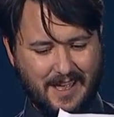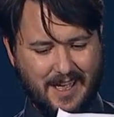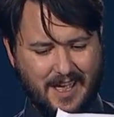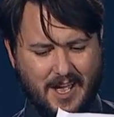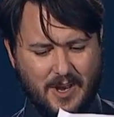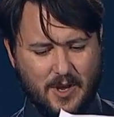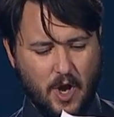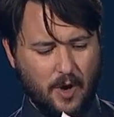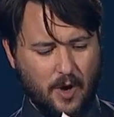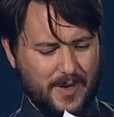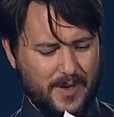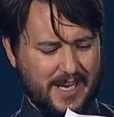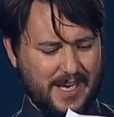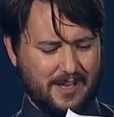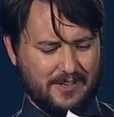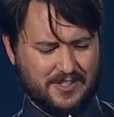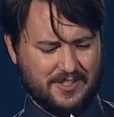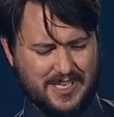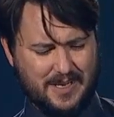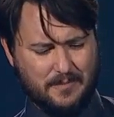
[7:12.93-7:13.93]
Nobody
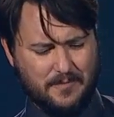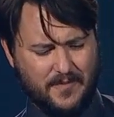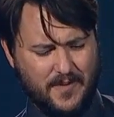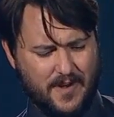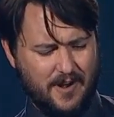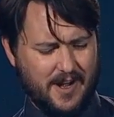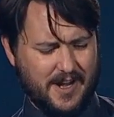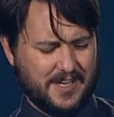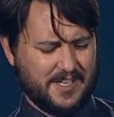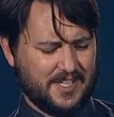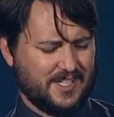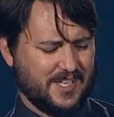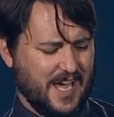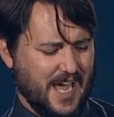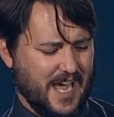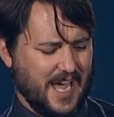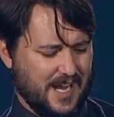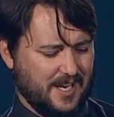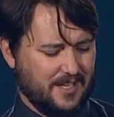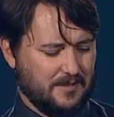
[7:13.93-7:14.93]
else seemed very
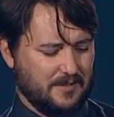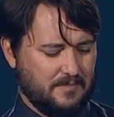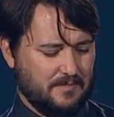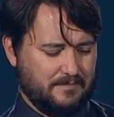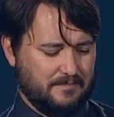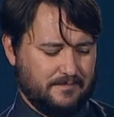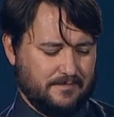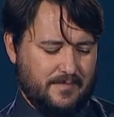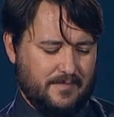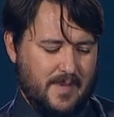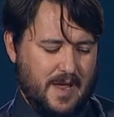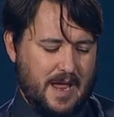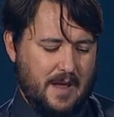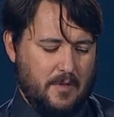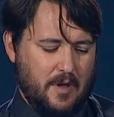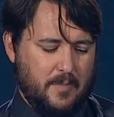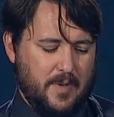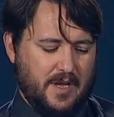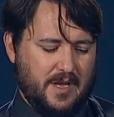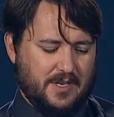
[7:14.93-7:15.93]
excited, maybe
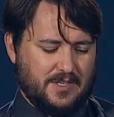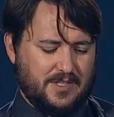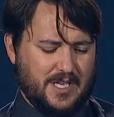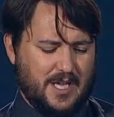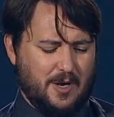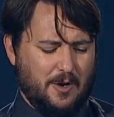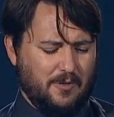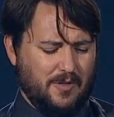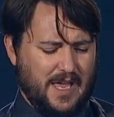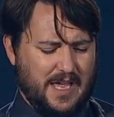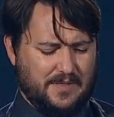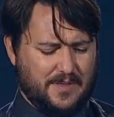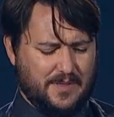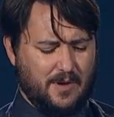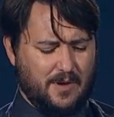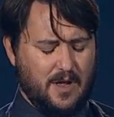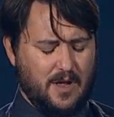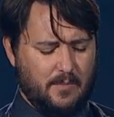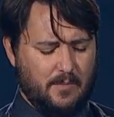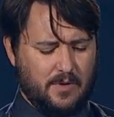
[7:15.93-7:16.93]
because they don't like their
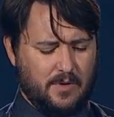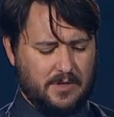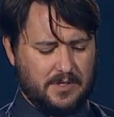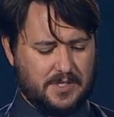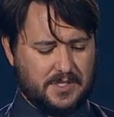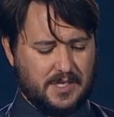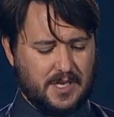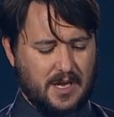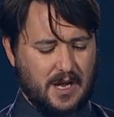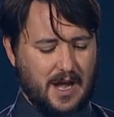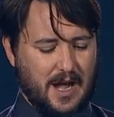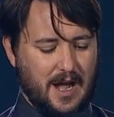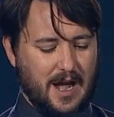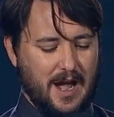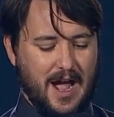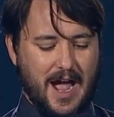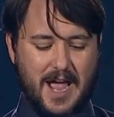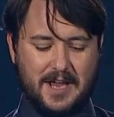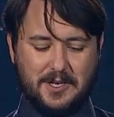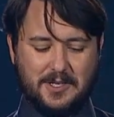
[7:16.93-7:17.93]
numbers.
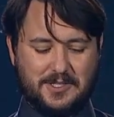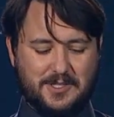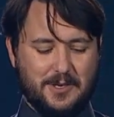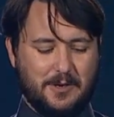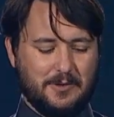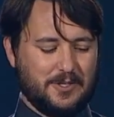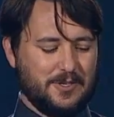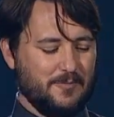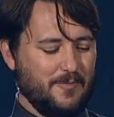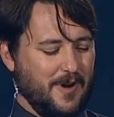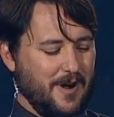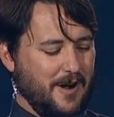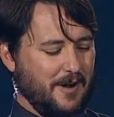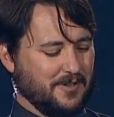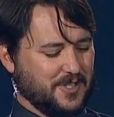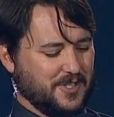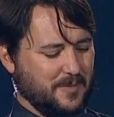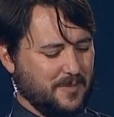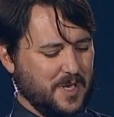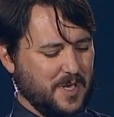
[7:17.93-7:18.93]
I just know tomorrow's
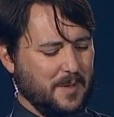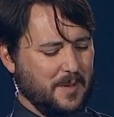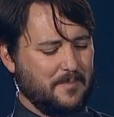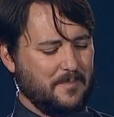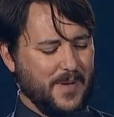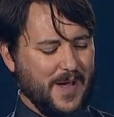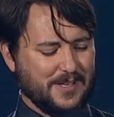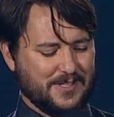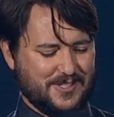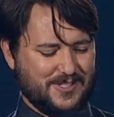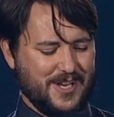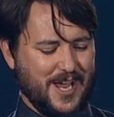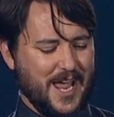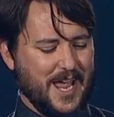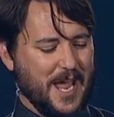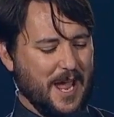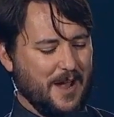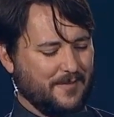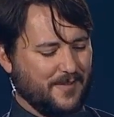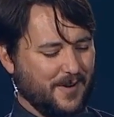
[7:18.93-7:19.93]
going to be the best day
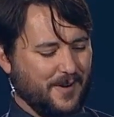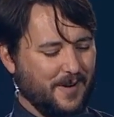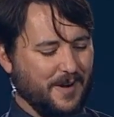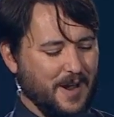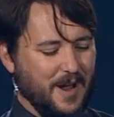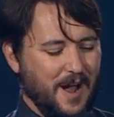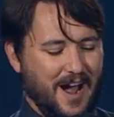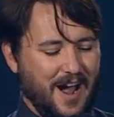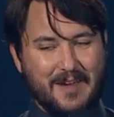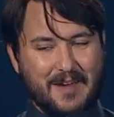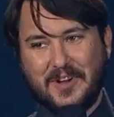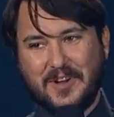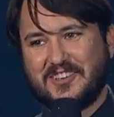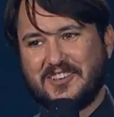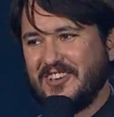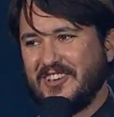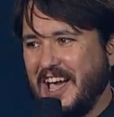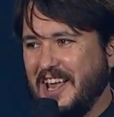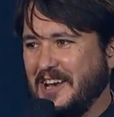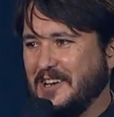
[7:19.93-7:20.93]
ever. I'm
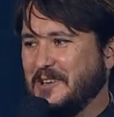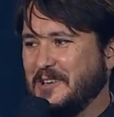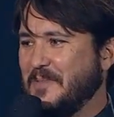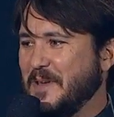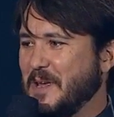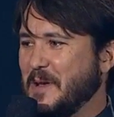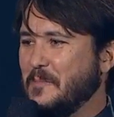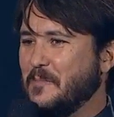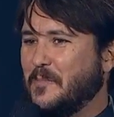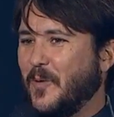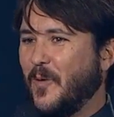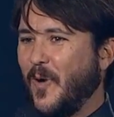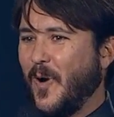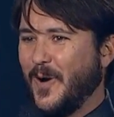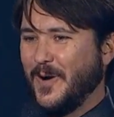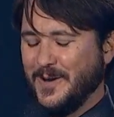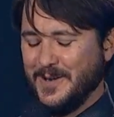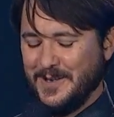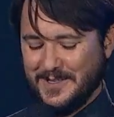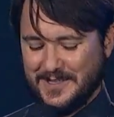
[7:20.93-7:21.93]
excited to be
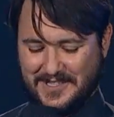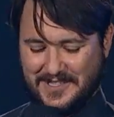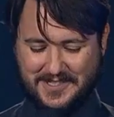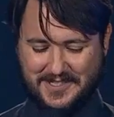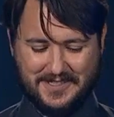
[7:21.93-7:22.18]
important.